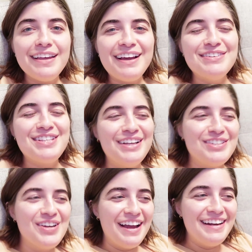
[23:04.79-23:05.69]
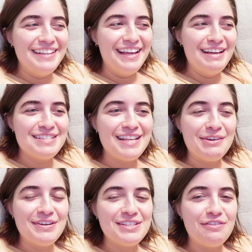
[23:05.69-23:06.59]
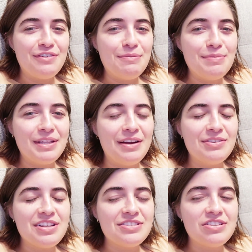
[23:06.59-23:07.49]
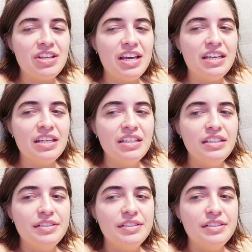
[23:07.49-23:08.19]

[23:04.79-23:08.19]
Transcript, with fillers: Like I was like trying to like psych myself up, but then I was also like,